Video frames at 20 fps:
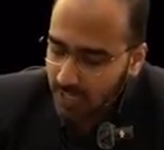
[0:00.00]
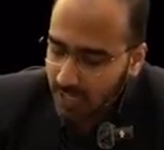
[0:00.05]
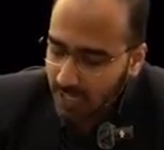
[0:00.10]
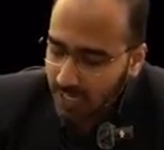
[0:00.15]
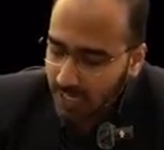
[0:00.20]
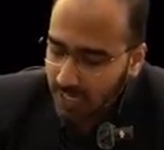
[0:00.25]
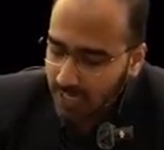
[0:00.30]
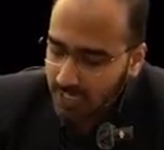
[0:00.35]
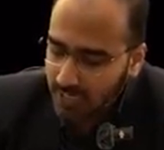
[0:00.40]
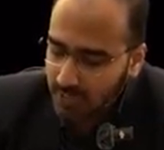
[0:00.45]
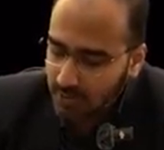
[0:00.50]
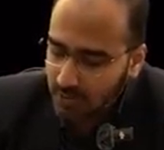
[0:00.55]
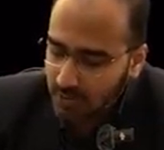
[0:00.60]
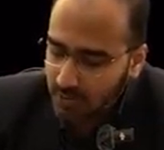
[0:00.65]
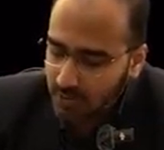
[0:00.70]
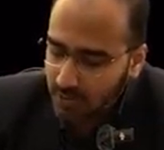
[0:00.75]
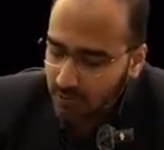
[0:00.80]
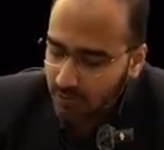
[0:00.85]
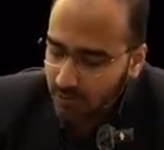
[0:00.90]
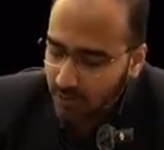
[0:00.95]
I
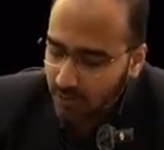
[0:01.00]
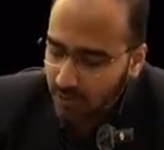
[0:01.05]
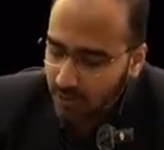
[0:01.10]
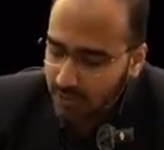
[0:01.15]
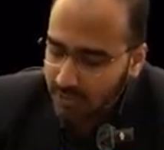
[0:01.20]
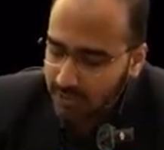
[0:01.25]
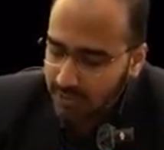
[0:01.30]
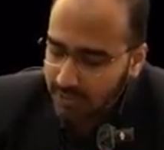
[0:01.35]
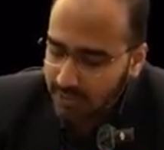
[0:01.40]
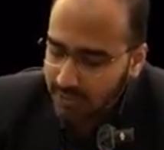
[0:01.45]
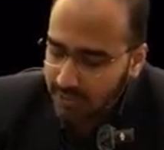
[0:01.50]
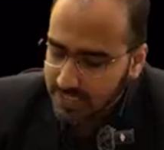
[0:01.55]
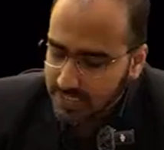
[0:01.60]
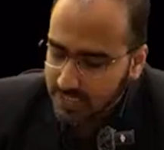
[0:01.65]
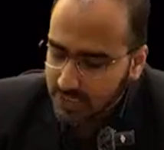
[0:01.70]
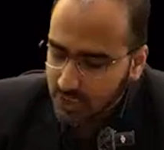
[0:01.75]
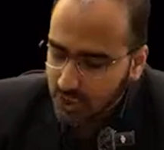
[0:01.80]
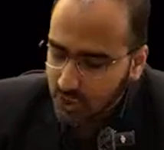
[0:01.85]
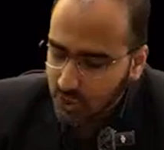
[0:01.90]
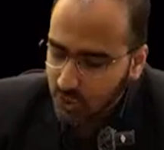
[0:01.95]
don't want
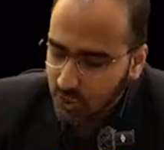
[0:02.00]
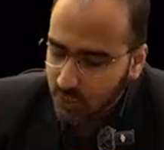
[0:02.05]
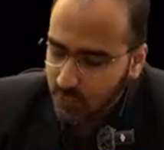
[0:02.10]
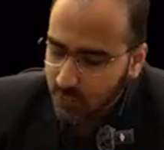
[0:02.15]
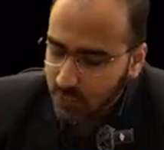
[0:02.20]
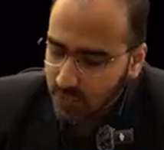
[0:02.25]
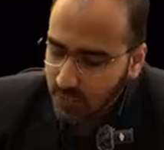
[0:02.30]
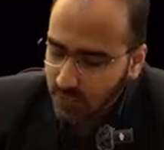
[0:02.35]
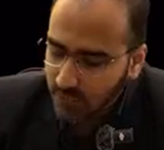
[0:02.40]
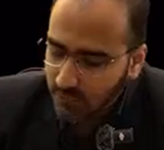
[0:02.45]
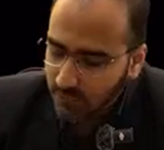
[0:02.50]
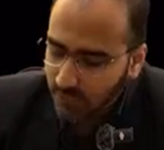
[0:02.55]
this tube.